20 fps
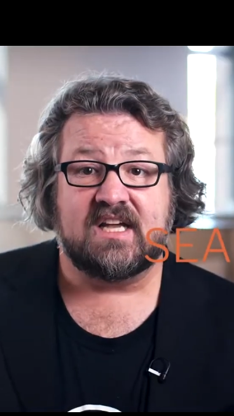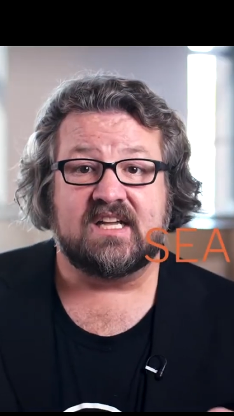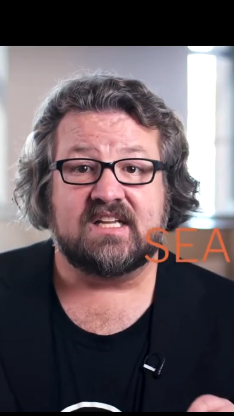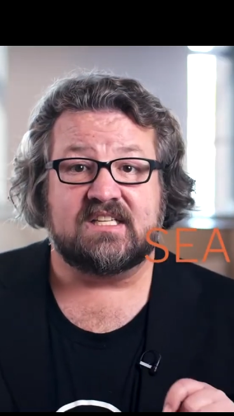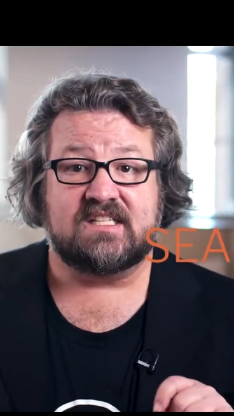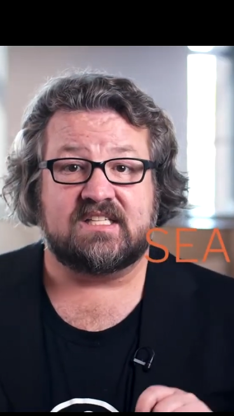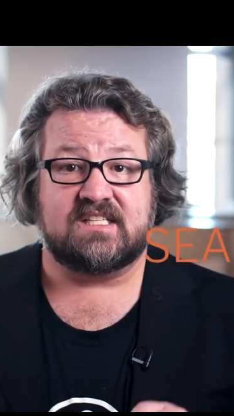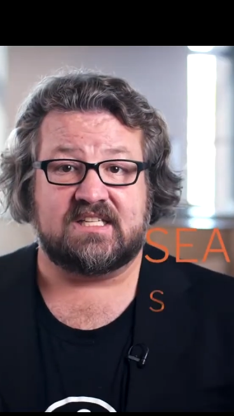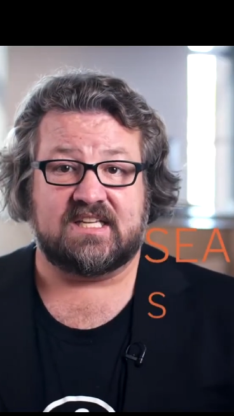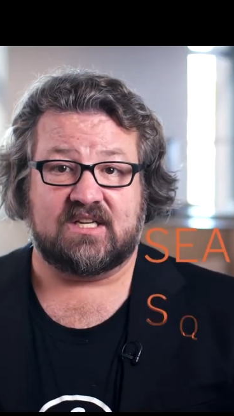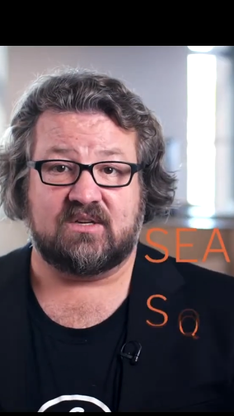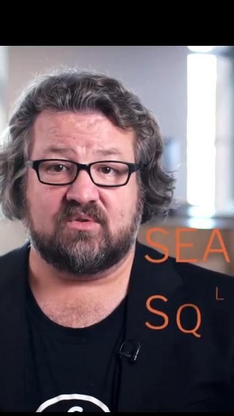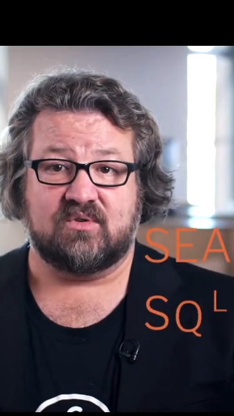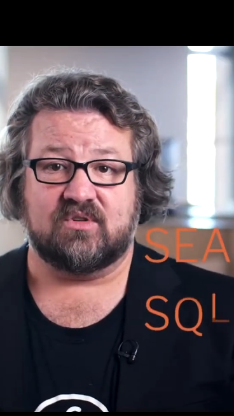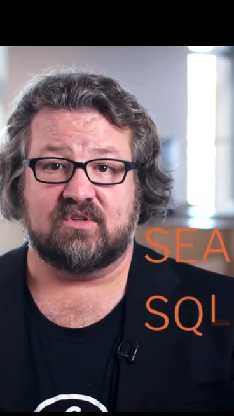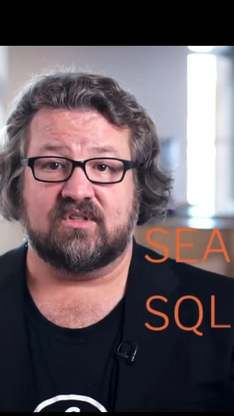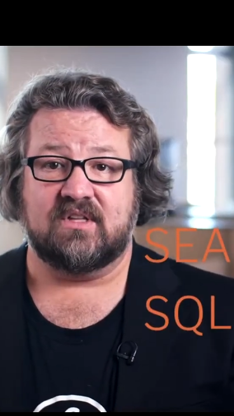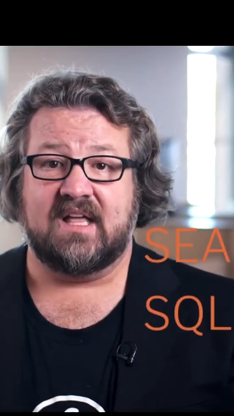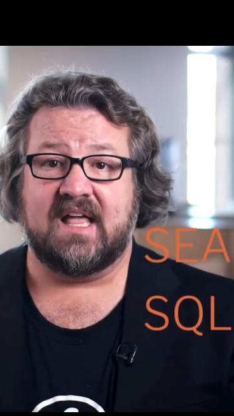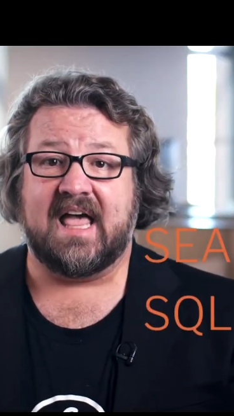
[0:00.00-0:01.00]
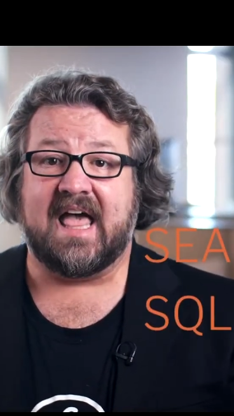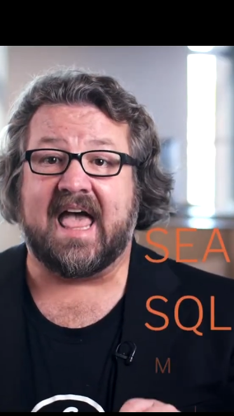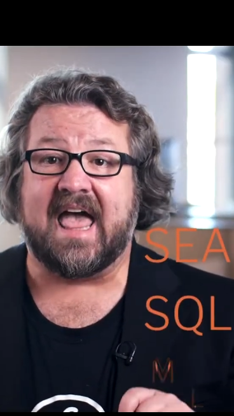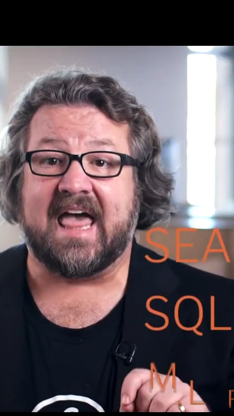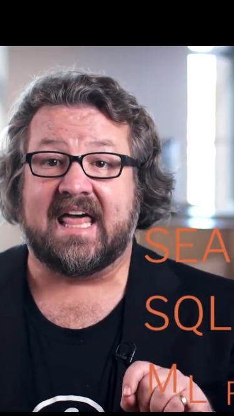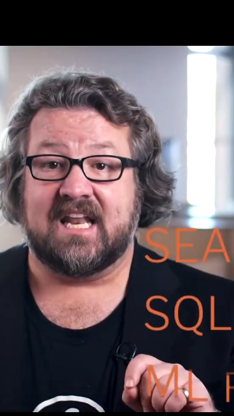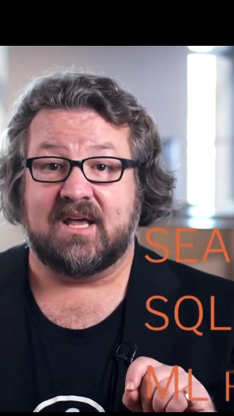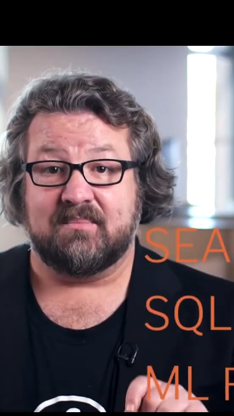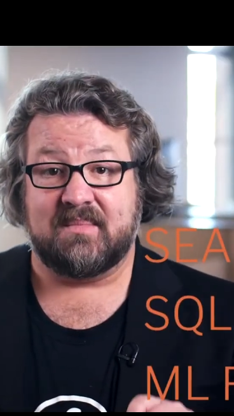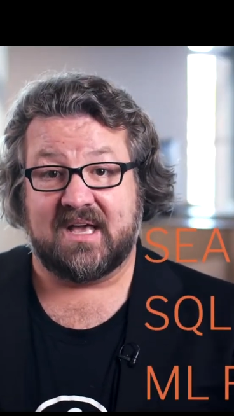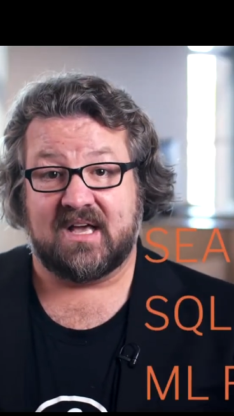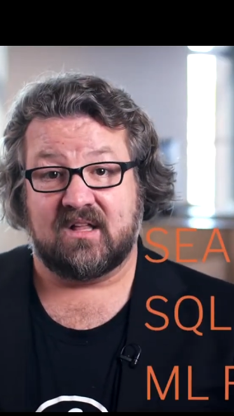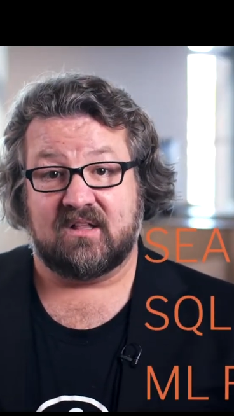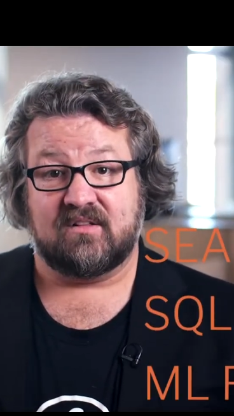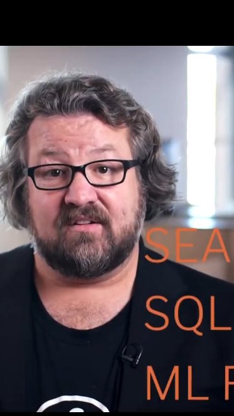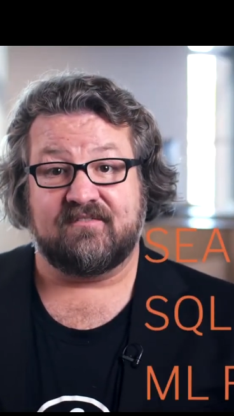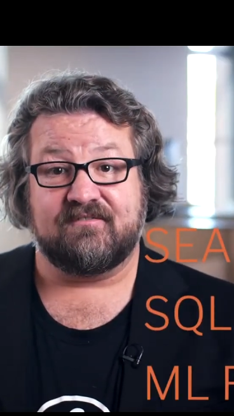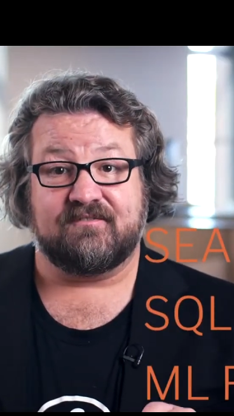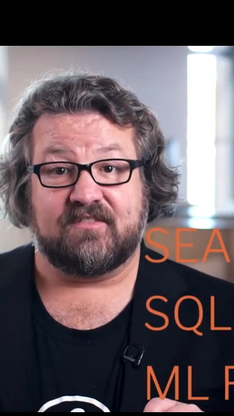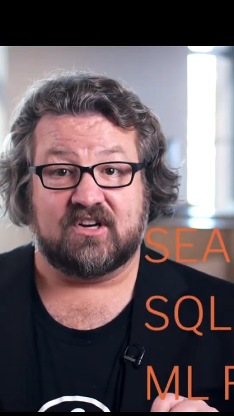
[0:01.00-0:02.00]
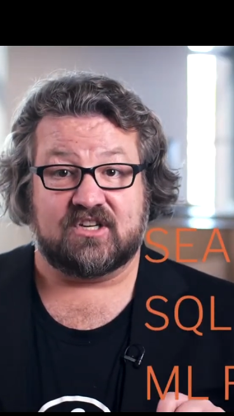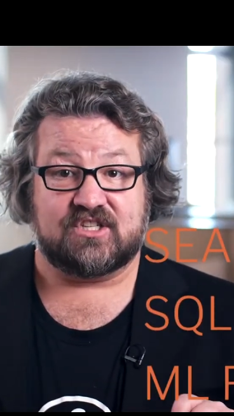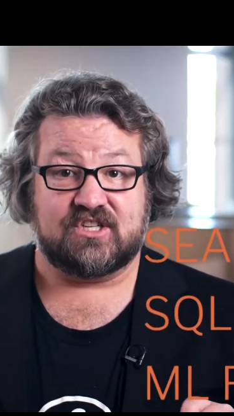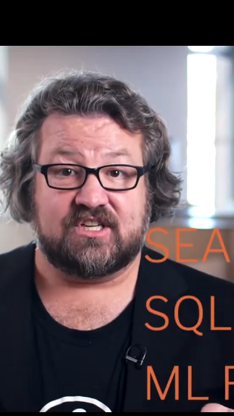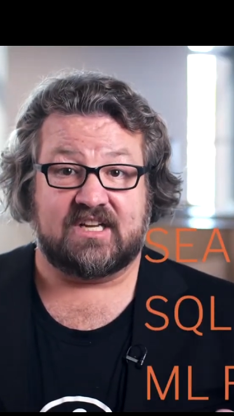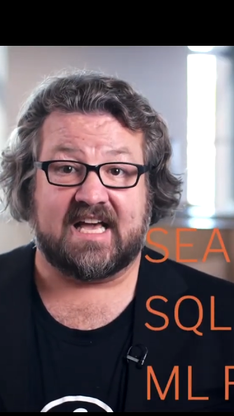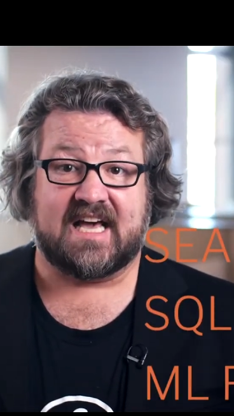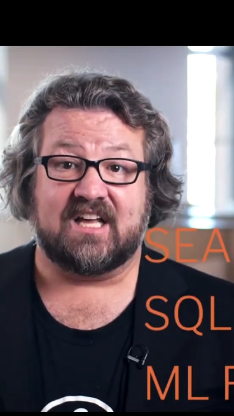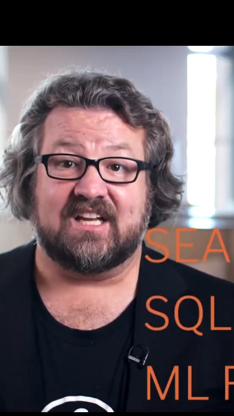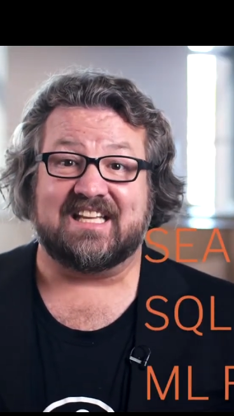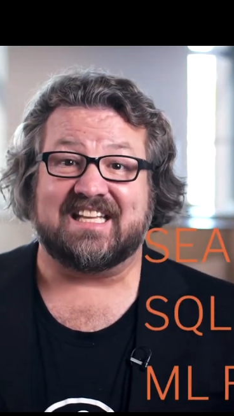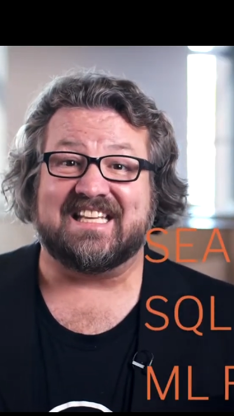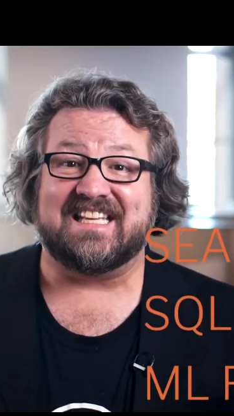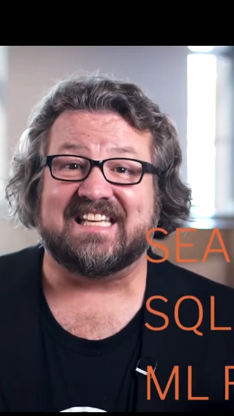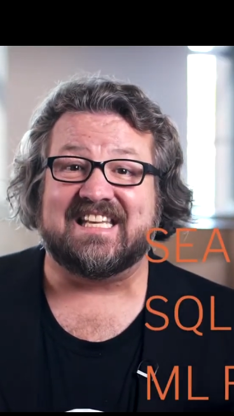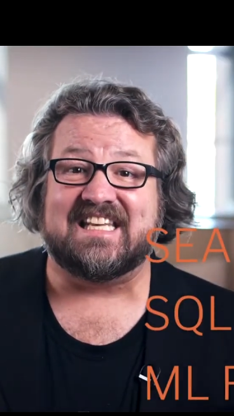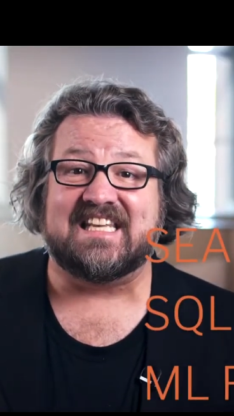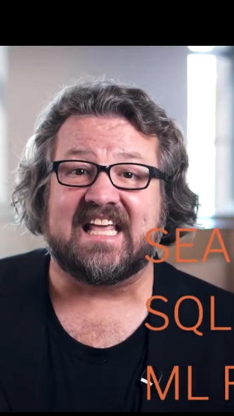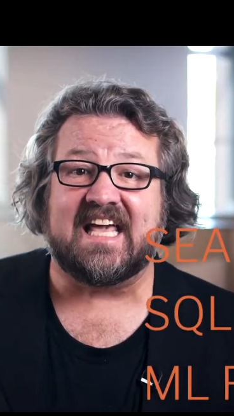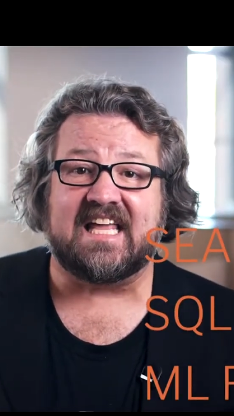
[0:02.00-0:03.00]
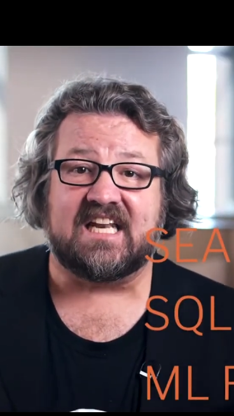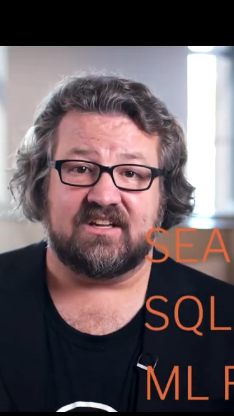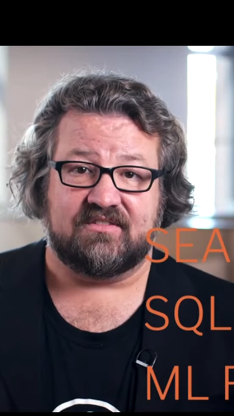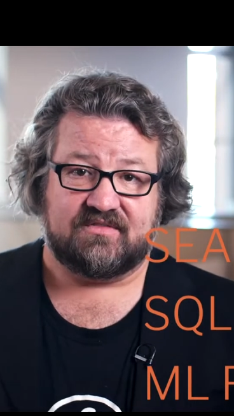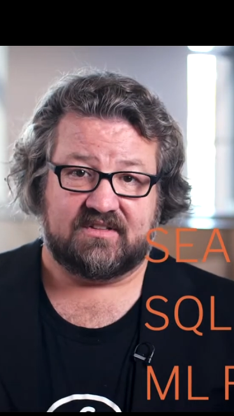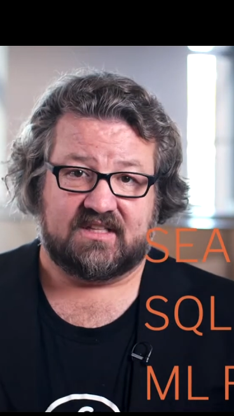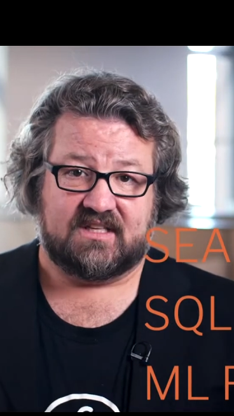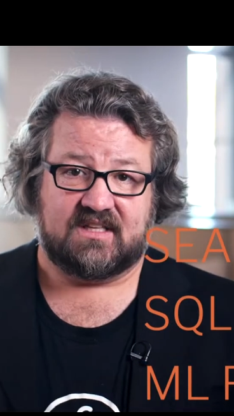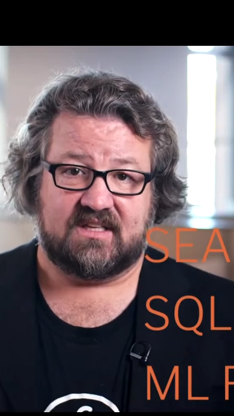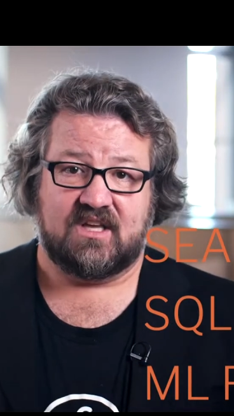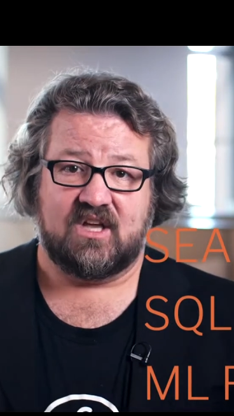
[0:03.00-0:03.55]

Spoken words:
SQL, and ML functionality natively